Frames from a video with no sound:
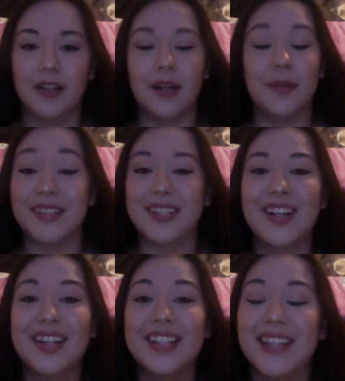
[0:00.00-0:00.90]
No, but
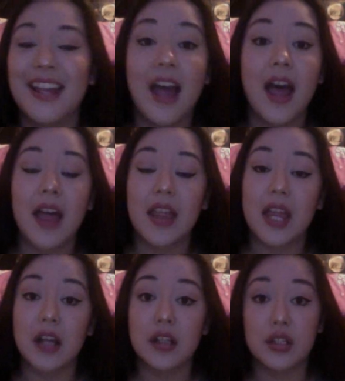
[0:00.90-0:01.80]
seriously,
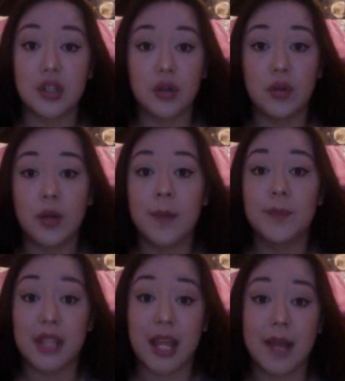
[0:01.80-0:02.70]
they are so
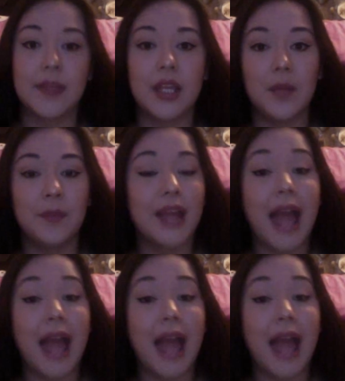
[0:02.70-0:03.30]
damn cute.